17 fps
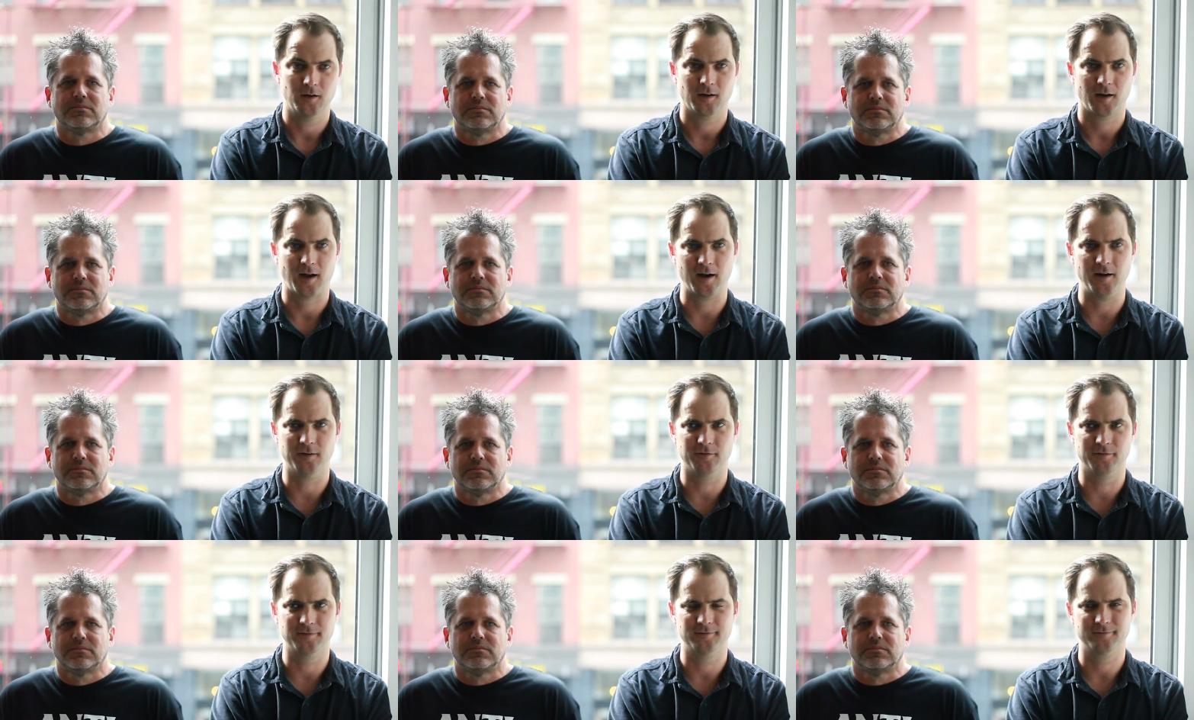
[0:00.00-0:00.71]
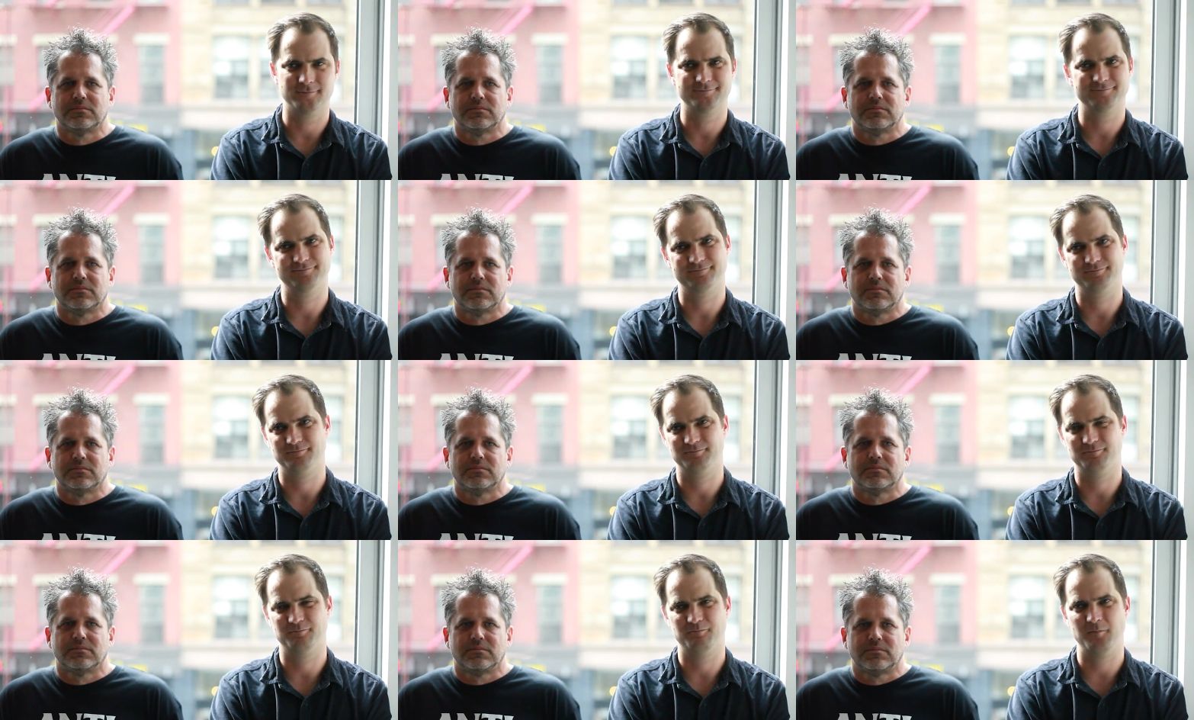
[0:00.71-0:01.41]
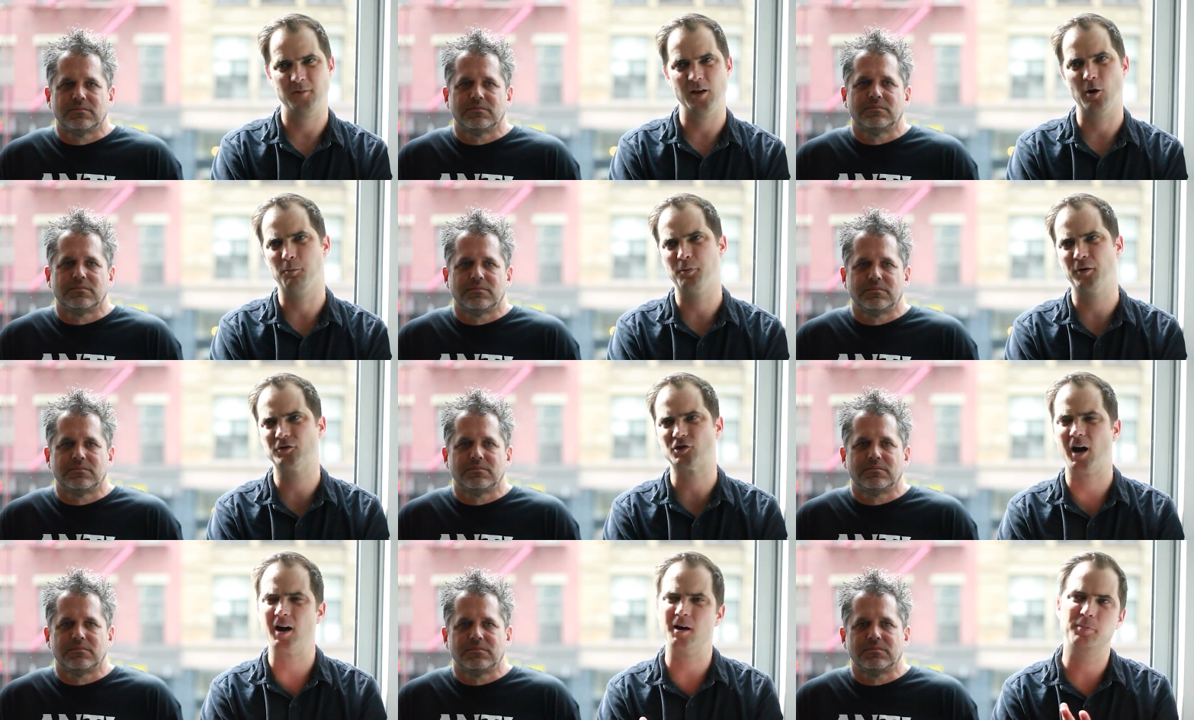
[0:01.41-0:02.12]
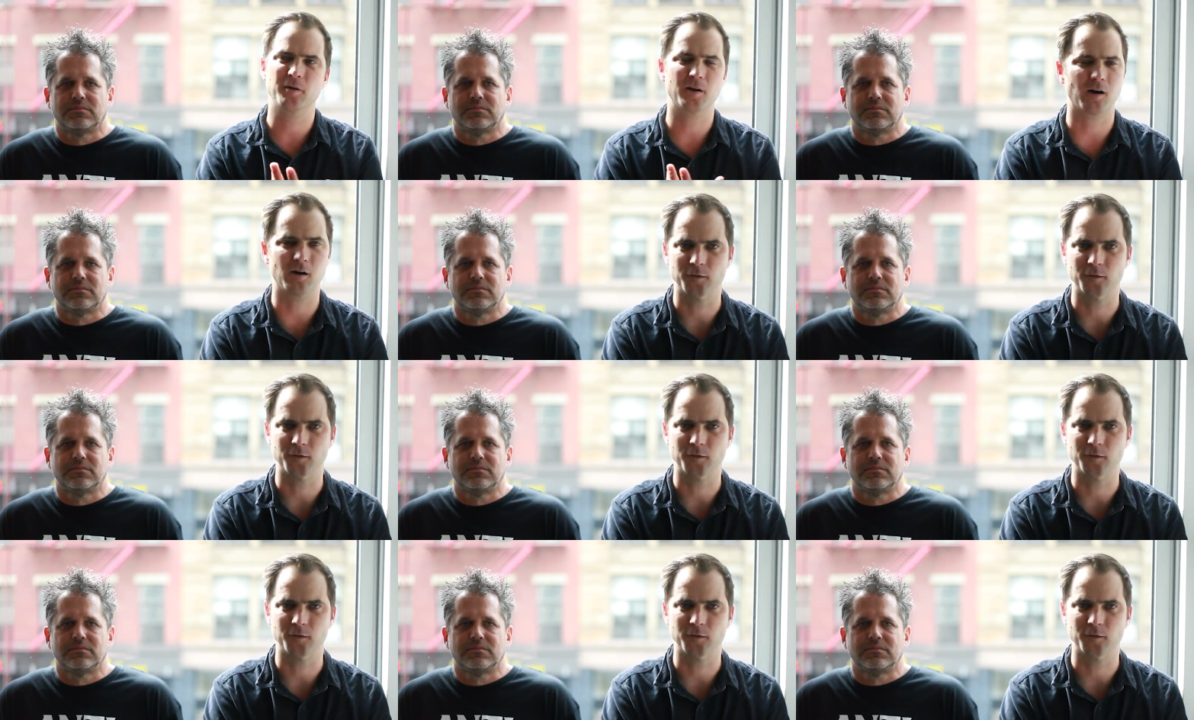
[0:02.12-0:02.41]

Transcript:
Speaker 1: kind of, you know, put, trying to put our